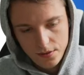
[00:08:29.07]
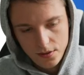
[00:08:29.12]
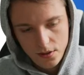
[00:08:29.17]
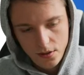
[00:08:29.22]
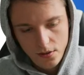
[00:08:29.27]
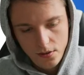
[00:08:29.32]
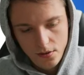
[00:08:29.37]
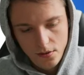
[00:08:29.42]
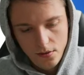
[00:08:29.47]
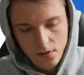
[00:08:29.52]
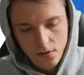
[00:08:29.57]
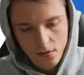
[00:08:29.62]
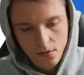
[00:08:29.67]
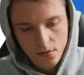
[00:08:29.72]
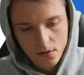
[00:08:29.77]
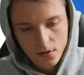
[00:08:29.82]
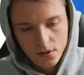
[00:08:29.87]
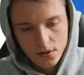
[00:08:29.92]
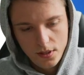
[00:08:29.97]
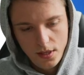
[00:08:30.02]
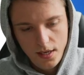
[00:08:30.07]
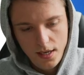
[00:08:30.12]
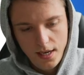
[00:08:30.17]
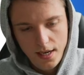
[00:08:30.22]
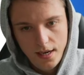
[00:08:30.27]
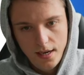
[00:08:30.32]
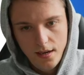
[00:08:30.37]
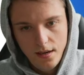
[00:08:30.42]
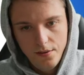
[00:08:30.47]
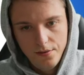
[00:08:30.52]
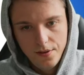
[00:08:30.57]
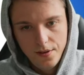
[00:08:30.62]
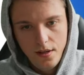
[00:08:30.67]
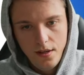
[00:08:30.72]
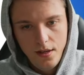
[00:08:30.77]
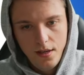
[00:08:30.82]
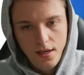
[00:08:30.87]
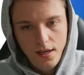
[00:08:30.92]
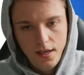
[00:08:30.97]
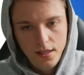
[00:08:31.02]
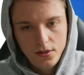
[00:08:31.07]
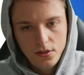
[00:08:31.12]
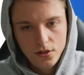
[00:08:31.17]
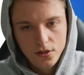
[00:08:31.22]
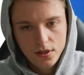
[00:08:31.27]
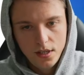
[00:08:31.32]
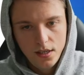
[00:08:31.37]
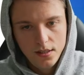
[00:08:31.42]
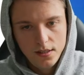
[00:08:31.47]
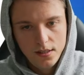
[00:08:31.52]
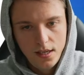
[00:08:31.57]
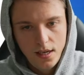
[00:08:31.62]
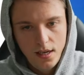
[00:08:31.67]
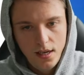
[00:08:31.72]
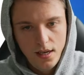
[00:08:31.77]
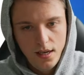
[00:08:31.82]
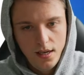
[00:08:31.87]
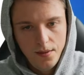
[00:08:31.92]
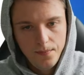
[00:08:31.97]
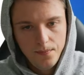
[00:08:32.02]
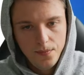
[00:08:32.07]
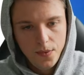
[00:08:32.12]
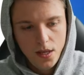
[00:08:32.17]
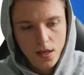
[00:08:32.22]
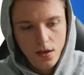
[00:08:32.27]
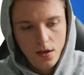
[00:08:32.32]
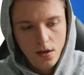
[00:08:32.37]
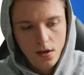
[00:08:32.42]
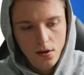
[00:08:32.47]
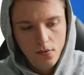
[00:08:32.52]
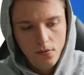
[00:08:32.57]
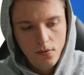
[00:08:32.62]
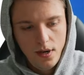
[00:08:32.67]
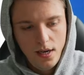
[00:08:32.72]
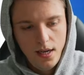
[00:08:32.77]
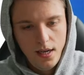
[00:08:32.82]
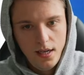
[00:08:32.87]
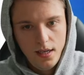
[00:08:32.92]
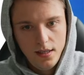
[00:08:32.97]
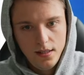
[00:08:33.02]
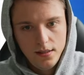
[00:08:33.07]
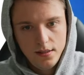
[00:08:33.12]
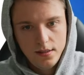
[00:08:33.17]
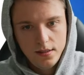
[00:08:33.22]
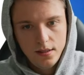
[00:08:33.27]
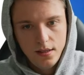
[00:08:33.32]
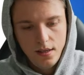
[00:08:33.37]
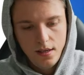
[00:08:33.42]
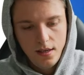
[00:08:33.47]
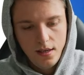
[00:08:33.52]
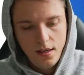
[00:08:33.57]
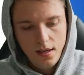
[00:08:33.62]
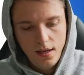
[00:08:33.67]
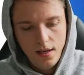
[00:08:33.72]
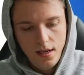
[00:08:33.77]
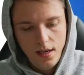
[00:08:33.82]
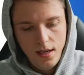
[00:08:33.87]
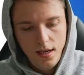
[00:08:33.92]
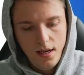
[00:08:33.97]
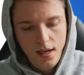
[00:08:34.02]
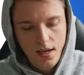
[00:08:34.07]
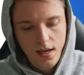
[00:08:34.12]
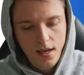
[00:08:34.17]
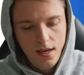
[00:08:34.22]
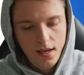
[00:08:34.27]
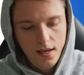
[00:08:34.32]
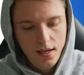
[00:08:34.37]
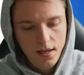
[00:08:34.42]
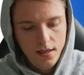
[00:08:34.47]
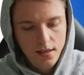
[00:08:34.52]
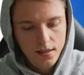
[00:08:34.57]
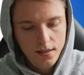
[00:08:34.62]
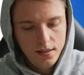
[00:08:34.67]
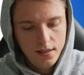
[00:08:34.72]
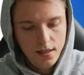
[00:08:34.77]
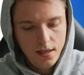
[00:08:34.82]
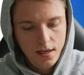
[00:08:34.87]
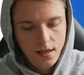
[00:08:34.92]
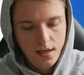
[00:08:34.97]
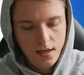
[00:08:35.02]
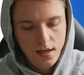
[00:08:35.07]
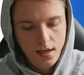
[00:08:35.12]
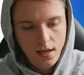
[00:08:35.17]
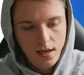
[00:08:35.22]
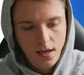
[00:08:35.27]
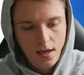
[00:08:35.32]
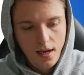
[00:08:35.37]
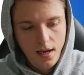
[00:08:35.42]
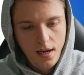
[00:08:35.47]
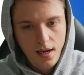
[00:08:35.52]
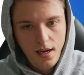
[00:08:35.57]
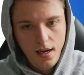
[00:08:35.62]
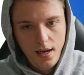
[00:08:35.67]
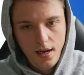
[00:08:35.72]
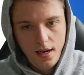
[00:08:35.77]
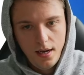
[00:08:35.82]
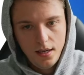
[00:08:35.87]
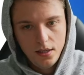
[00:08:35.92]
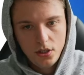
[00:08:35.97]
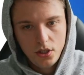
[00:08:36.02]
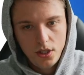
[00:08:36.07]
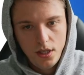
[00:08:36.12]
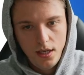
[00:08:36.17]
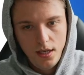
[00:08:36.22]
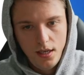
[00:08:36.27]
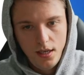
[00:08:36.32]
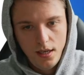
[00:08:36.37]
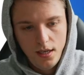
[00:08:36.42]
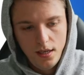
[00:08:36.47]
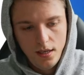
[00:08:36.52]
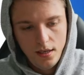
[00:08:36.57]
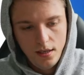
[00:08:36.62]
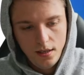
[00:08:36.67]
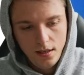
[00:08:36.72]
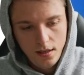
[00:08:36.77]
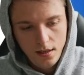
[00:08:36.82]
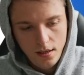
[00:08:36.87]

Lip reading: So we're just going to have, it's just going to say arrays and hashing